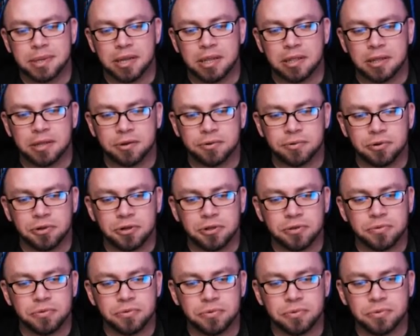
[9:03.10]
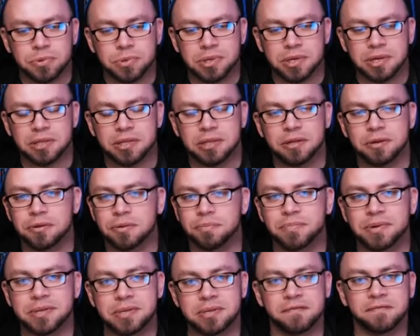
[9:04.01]
and little clues and little
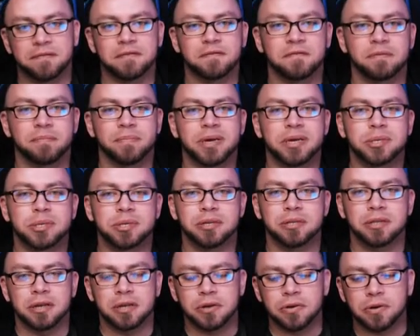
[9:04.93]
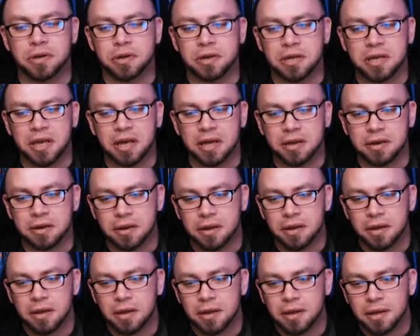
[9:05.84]
bits of information that you can get
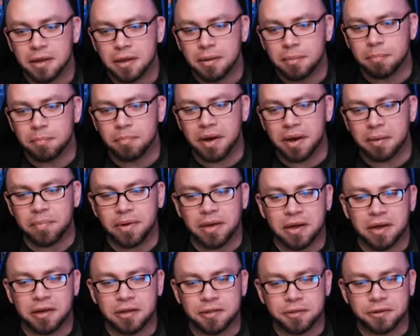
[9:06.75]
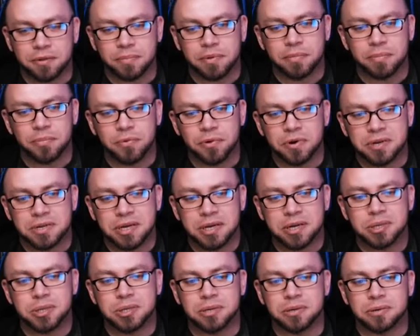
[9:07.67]
by paying a little bit more
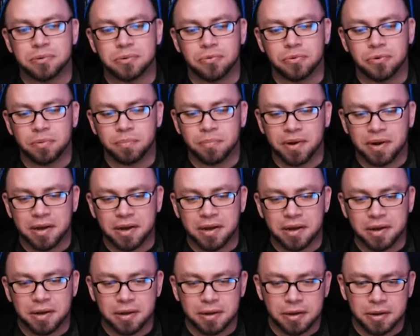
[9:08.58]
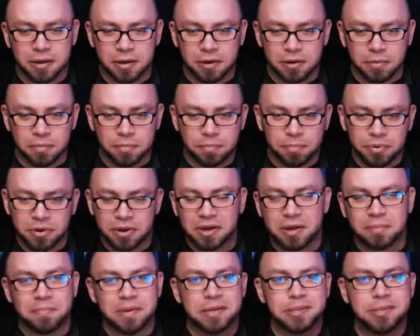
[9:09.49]
attention or by, you know,
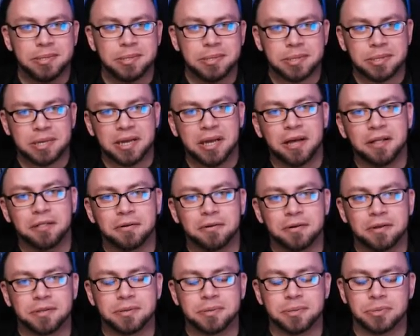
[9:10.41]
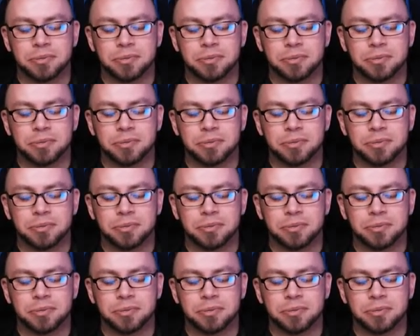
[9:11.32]
putting pieces together in the